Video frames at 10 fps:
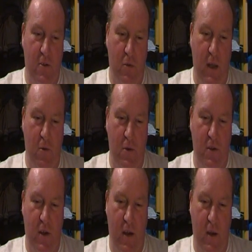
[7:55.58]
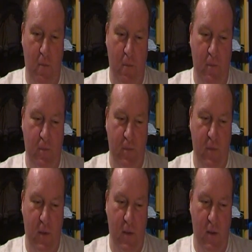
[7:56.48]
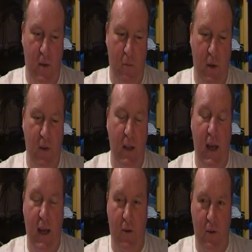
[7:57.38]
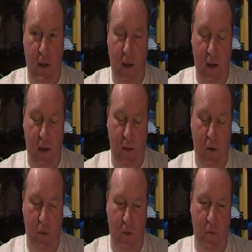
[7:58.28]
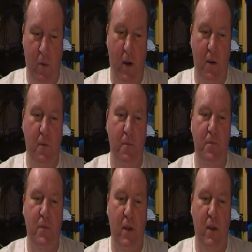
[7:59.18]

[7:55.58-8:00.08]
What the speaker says: So that was a bit of a lie on Andy Roberts' part.